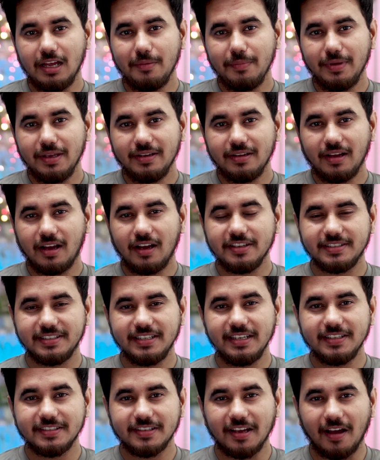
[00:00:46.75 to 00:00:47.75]
I mean a
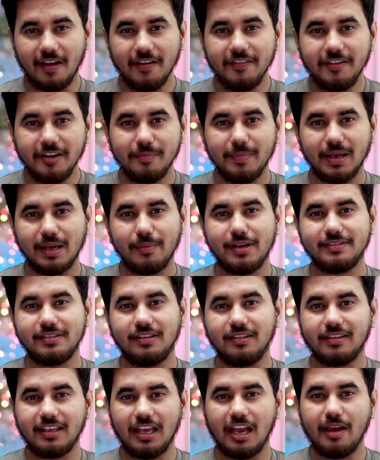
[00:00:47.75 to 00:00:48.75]
600
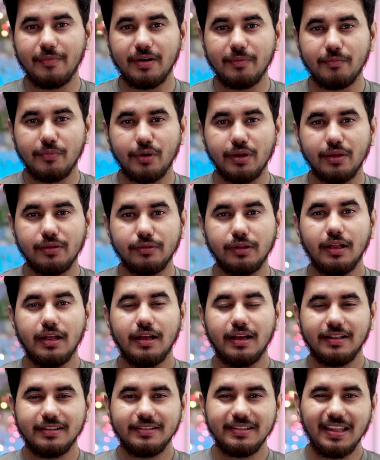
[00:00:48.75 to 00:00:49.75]
megapixel camera module
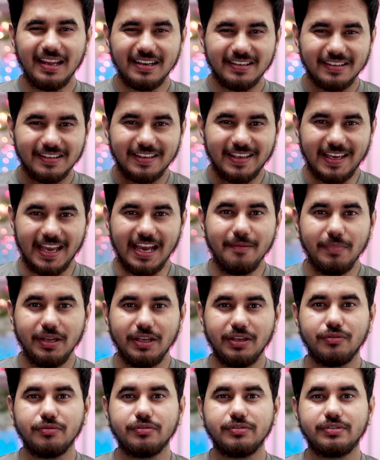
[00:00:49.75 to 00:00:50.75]
that can
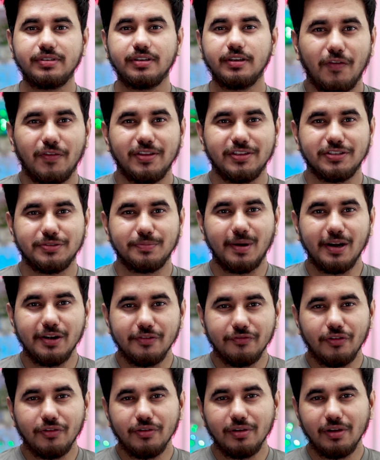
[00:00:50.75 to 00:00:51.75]
be used on a
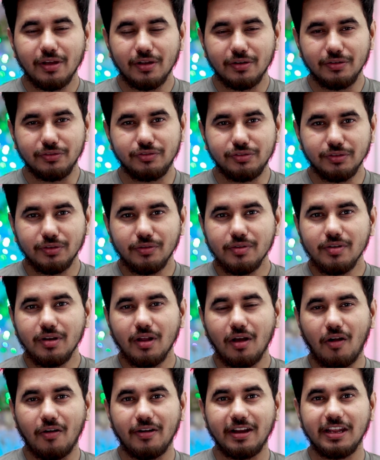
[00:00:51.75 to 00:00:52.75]
smartphone, drone
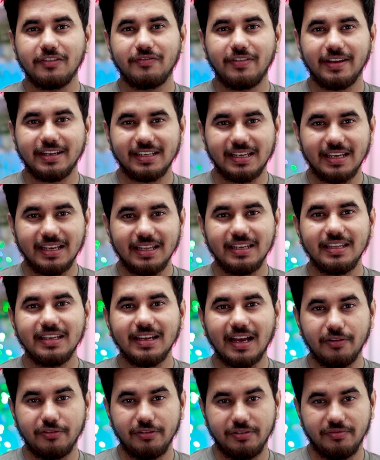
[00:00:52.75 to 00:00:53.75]
or in fact
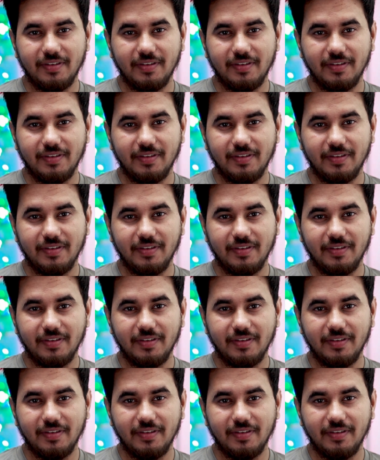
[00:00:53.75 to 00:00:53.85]
any IO